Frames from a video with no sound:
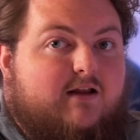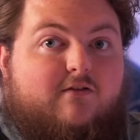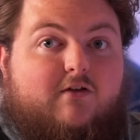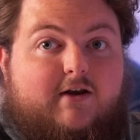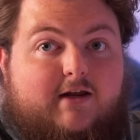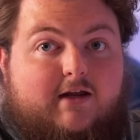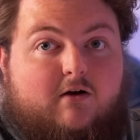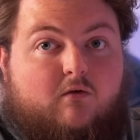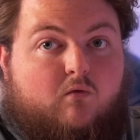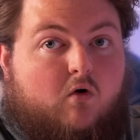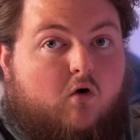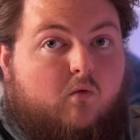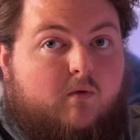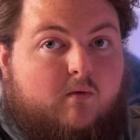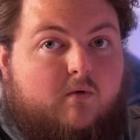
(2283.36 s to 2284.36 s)
and letting it
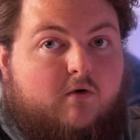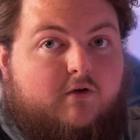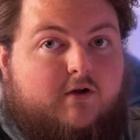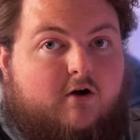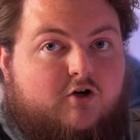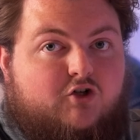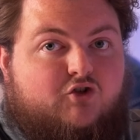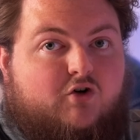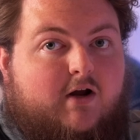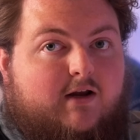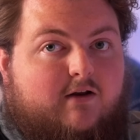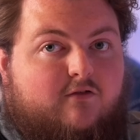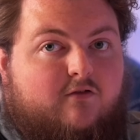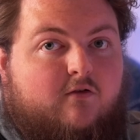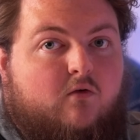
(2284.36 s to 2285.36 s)
roll. We really are
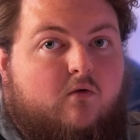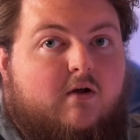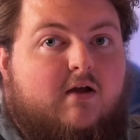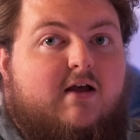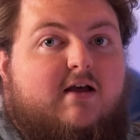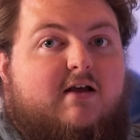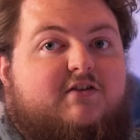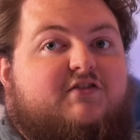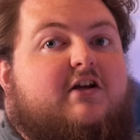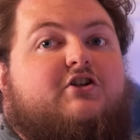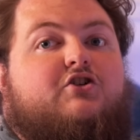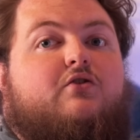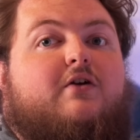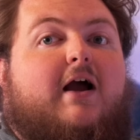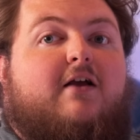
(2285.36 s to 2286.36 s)
trying to
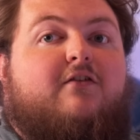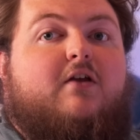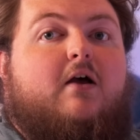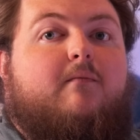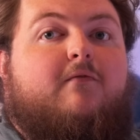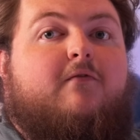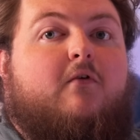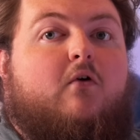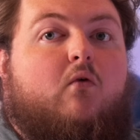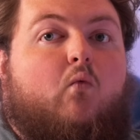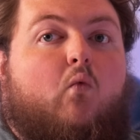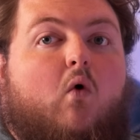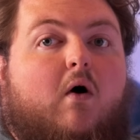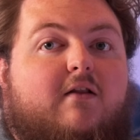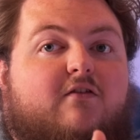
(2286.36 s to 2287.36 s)
set you guys up for
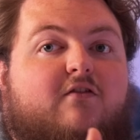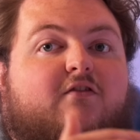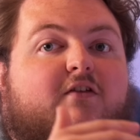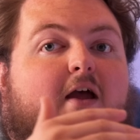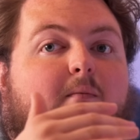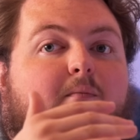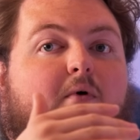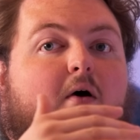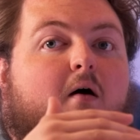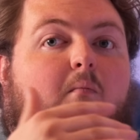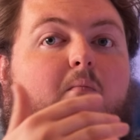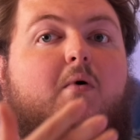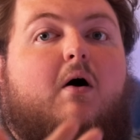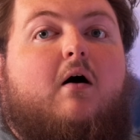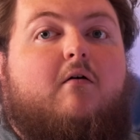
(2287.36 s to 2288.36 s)
one step
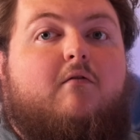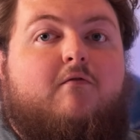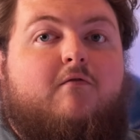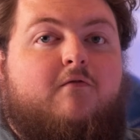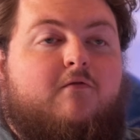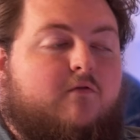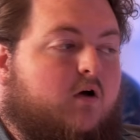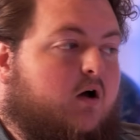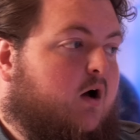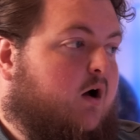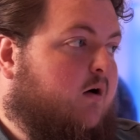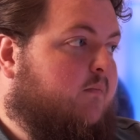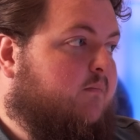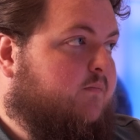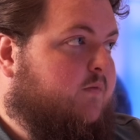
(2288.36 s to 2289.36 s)
above,
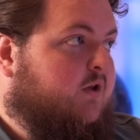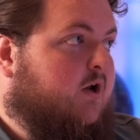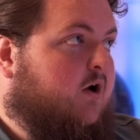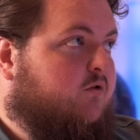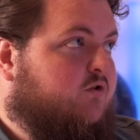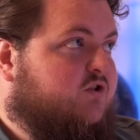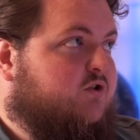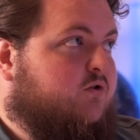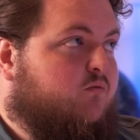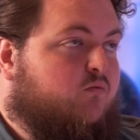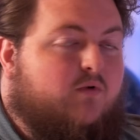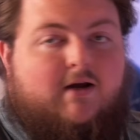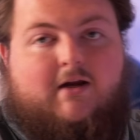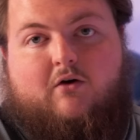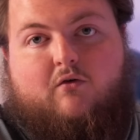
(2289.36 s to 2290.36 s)
just a
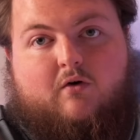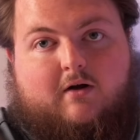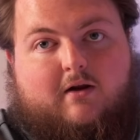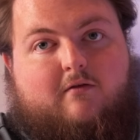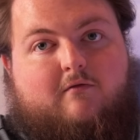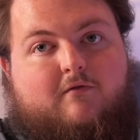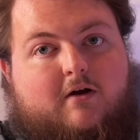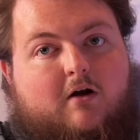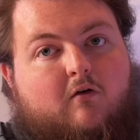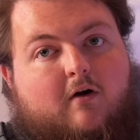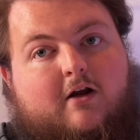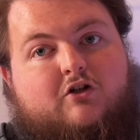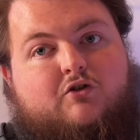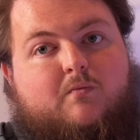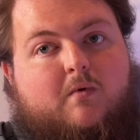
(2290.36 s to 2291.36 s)
regular
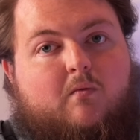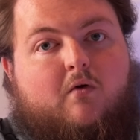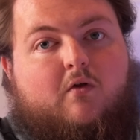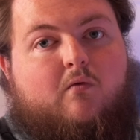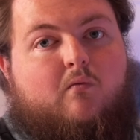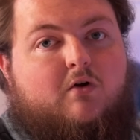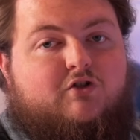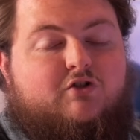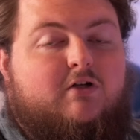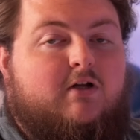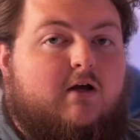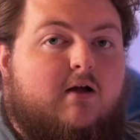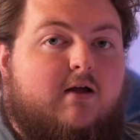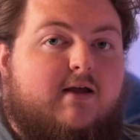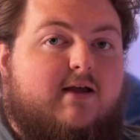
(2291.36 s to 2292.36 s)
configuration. We really want you
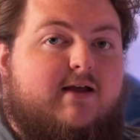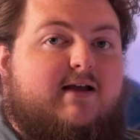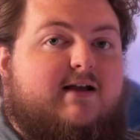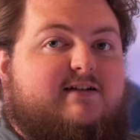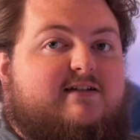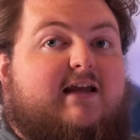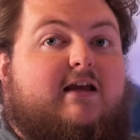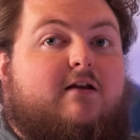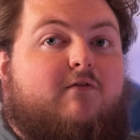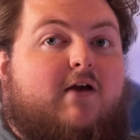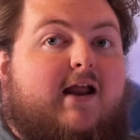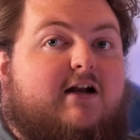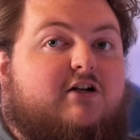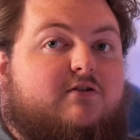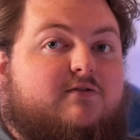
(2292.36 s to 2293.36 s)
to take
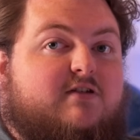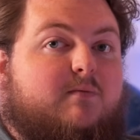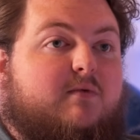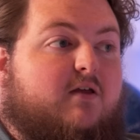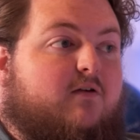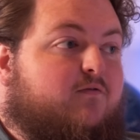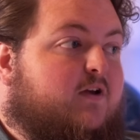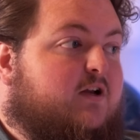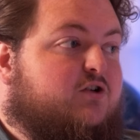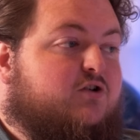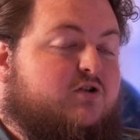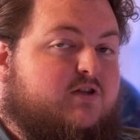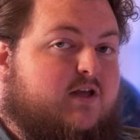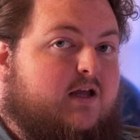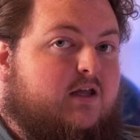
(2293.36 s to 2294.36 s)
advantage of some of the
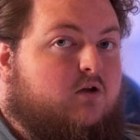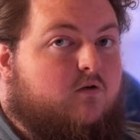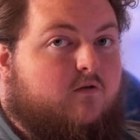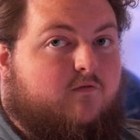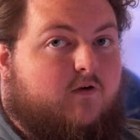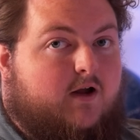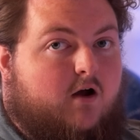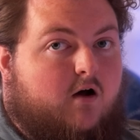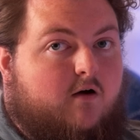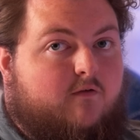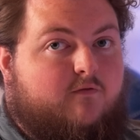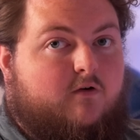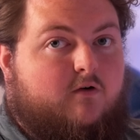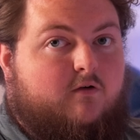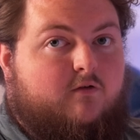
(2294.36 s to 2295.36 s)
features that UniFi
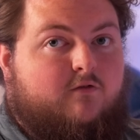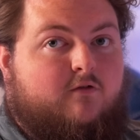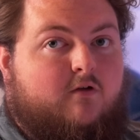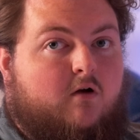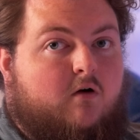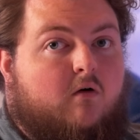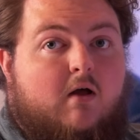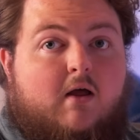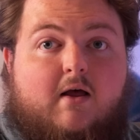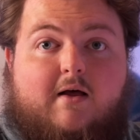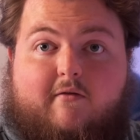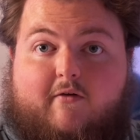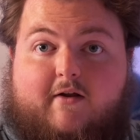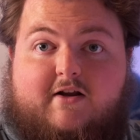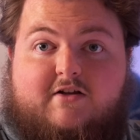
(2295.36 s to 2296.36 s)
offers. So
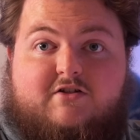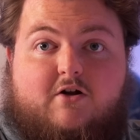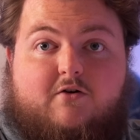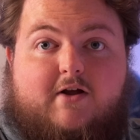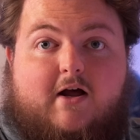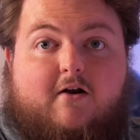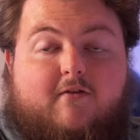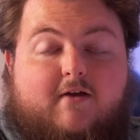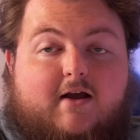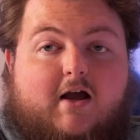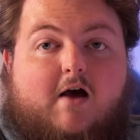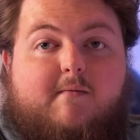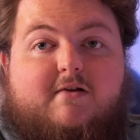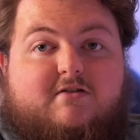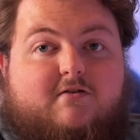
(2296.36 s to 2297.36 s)
let us know down in the
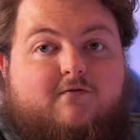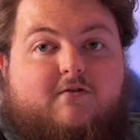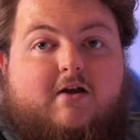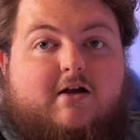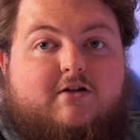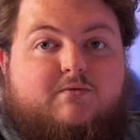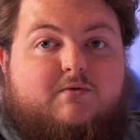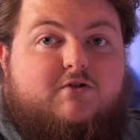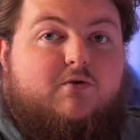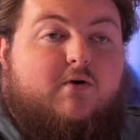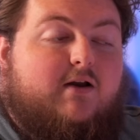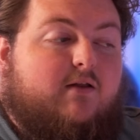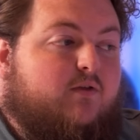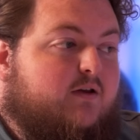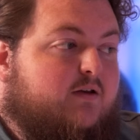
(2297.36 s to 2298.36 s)
comments if you guys would do
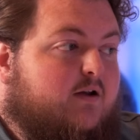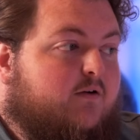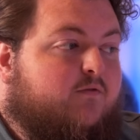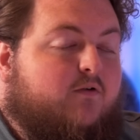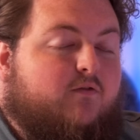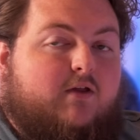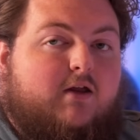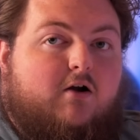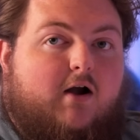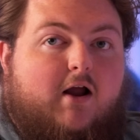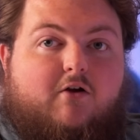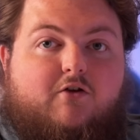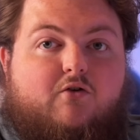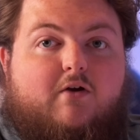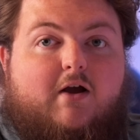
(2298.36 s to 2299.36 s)
anything differently or
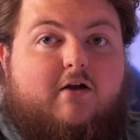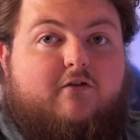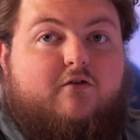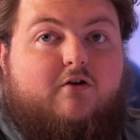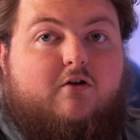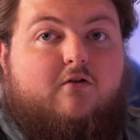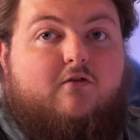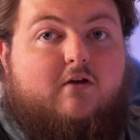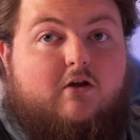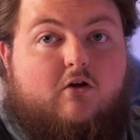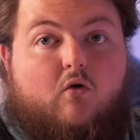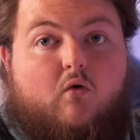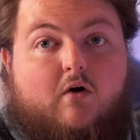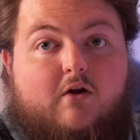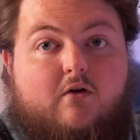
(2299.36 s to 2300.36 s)
how you guys are using
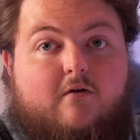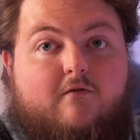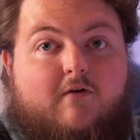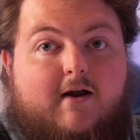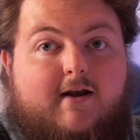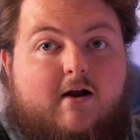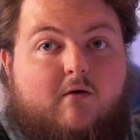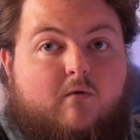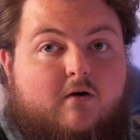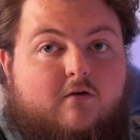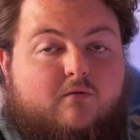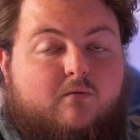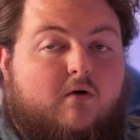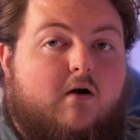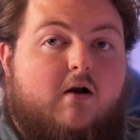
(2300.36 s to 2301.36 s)
your UniFi
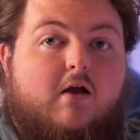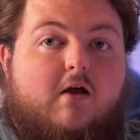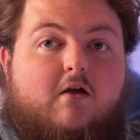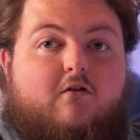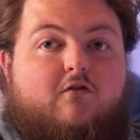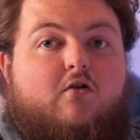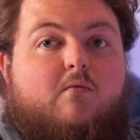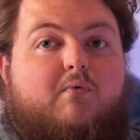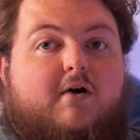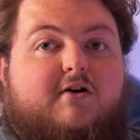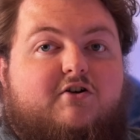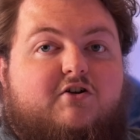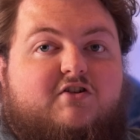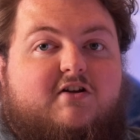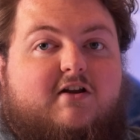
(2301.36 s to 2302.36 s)
networks. We're super
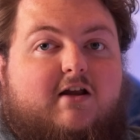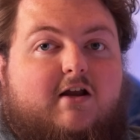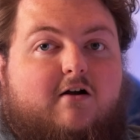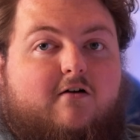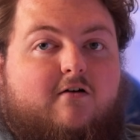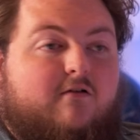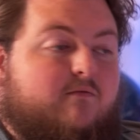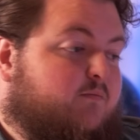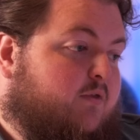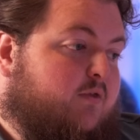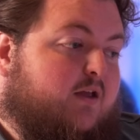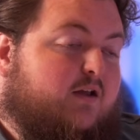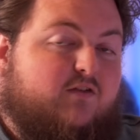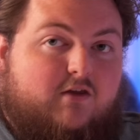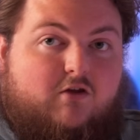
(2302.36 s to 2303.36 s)
interested to hear
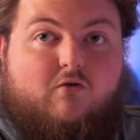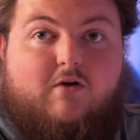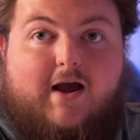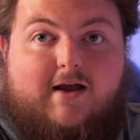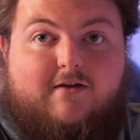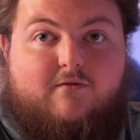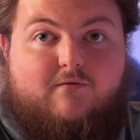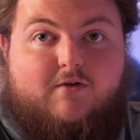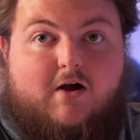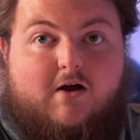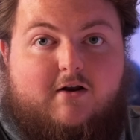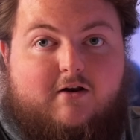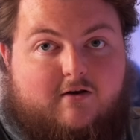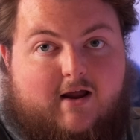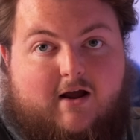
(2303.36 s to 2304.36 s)
things that you guys have
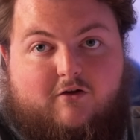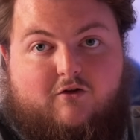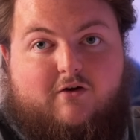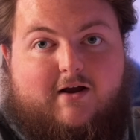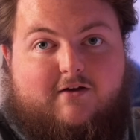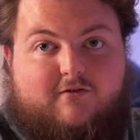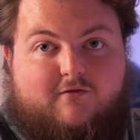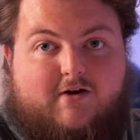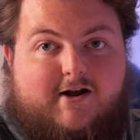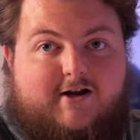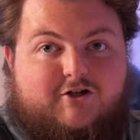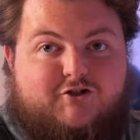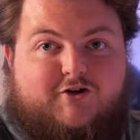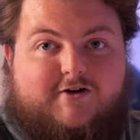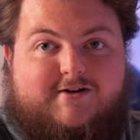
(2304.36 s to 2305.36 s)
done and how you guys have kind
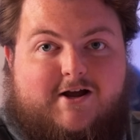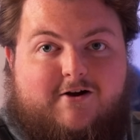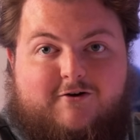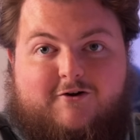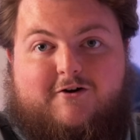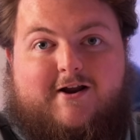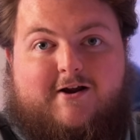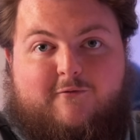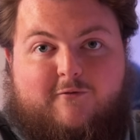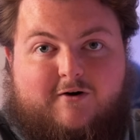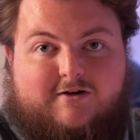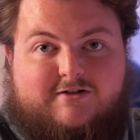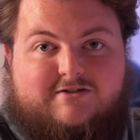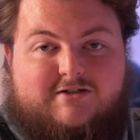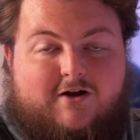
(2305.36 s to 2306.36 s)
of tricked out your
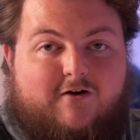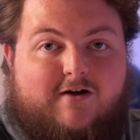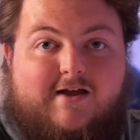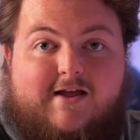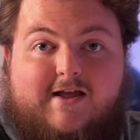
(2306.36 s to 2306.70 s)
networks. So